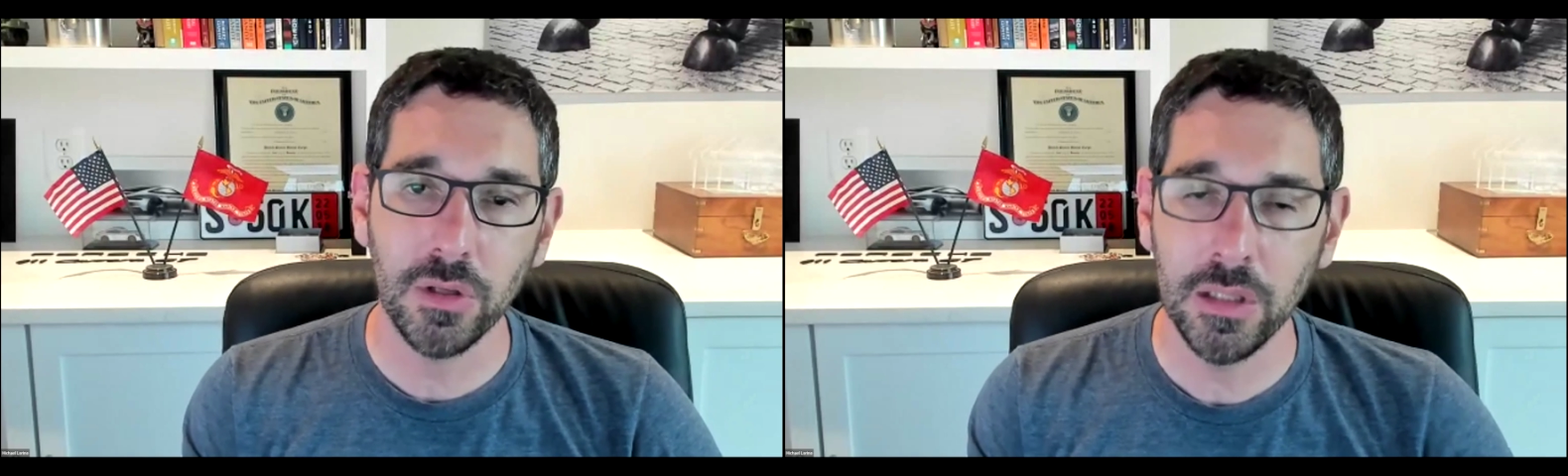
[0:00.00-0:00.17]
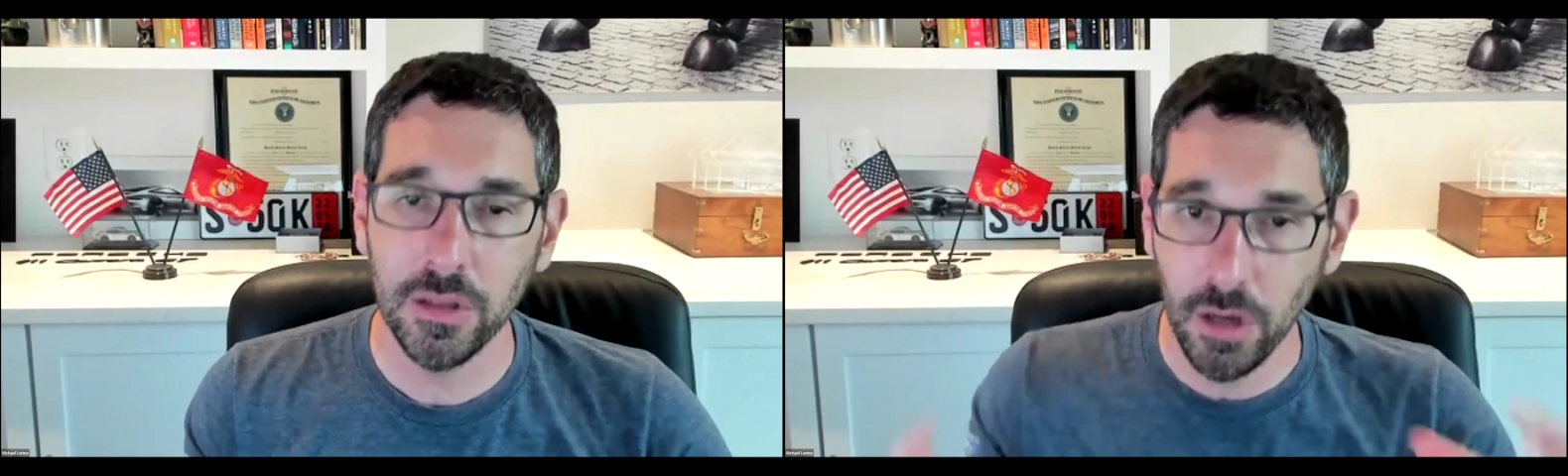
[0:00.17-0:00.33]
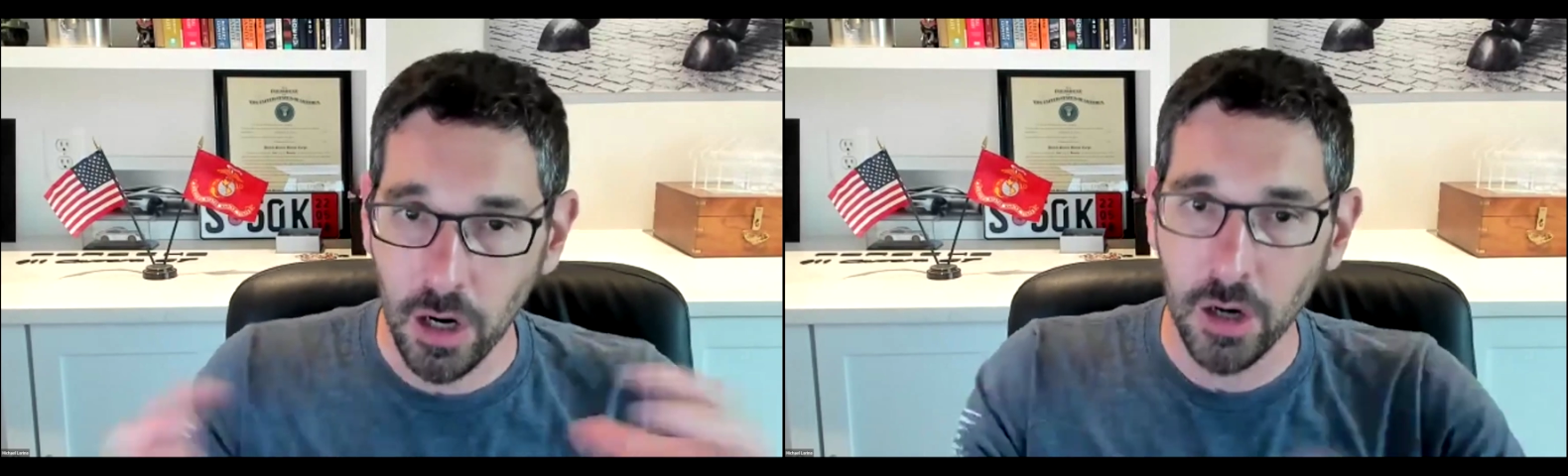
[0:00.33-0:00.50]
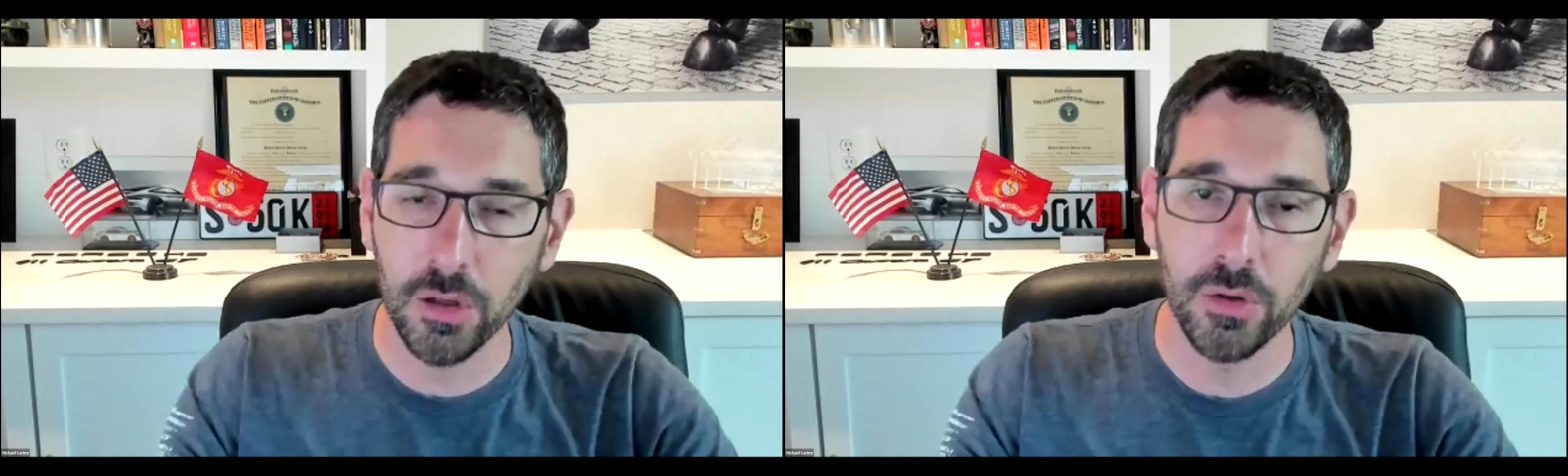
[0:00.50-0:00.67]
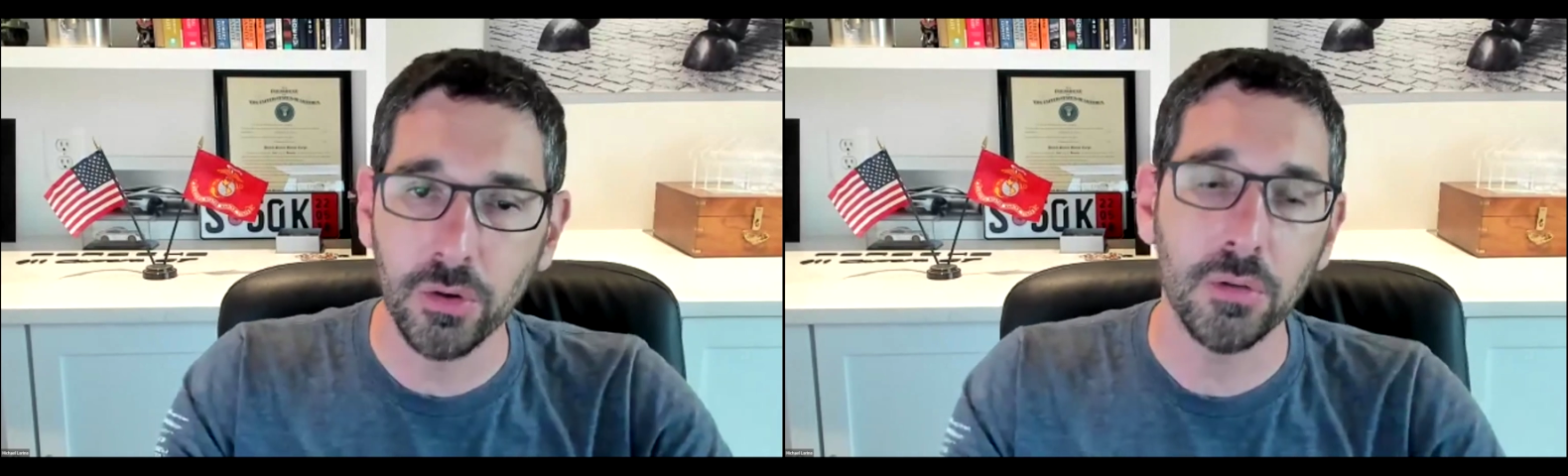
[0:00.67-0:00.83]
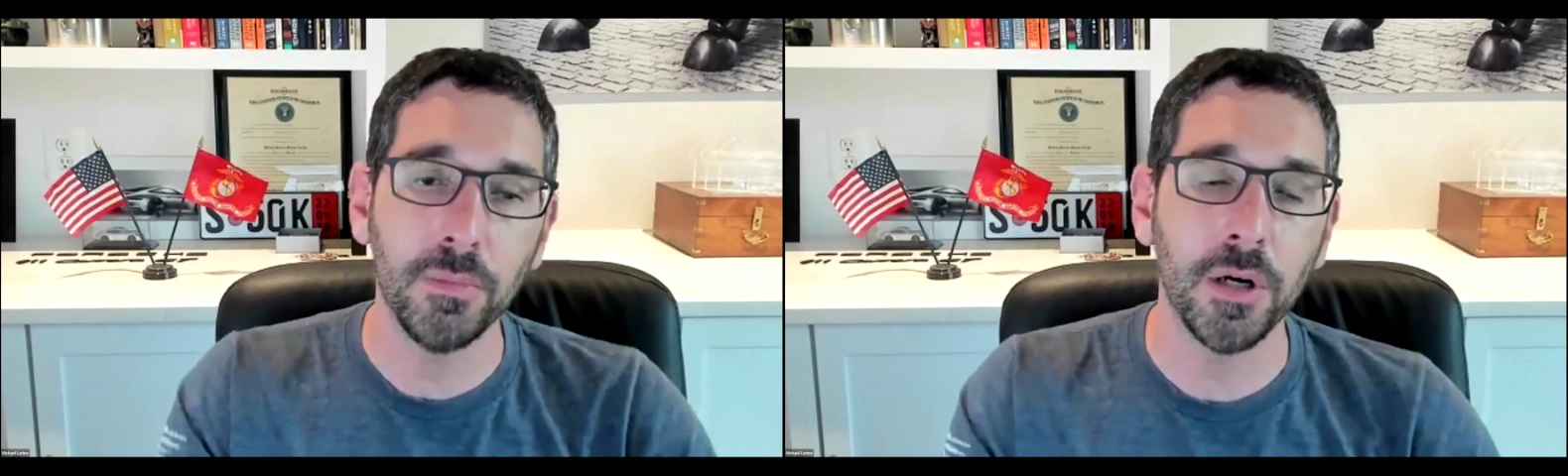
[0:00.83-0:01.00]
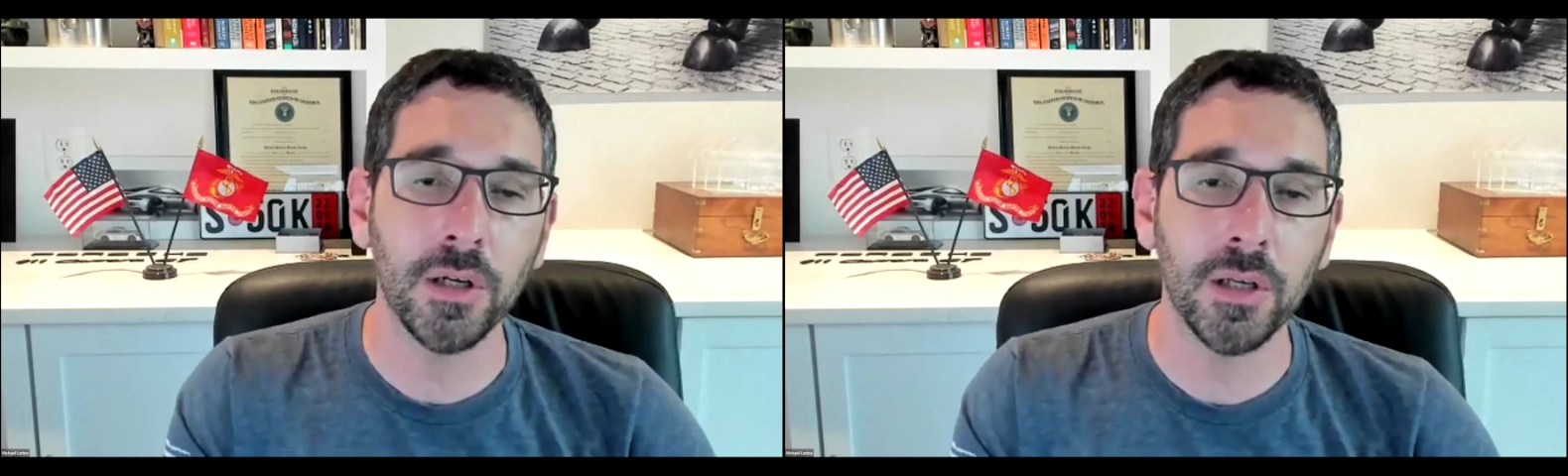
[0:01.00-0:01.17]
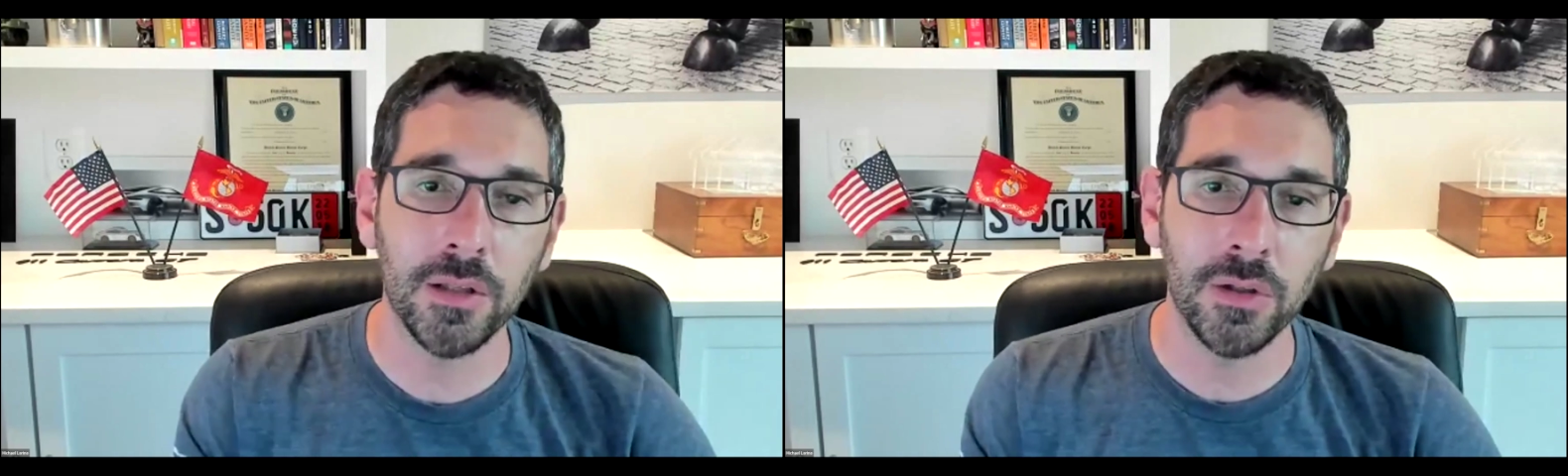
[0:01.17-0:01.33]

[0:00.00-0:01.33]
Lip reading: in our local market,